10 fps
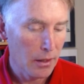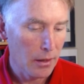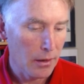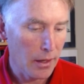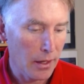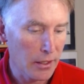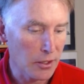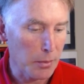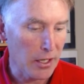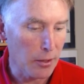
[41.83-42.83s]
is
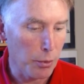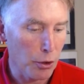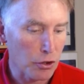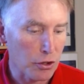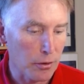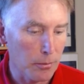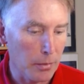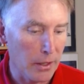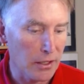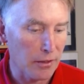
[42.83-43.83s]
being pushed
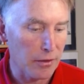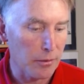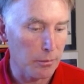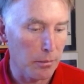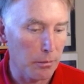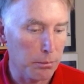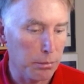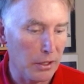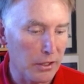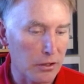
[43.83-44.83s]
by different
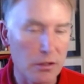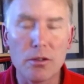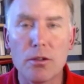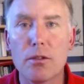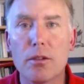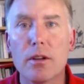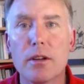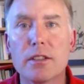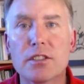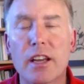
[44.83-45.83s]
political
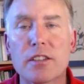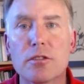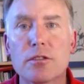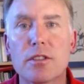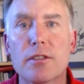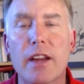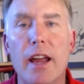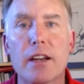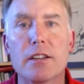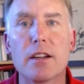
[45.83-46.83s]
sectors of
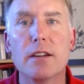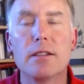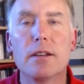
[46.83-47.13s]
Canada.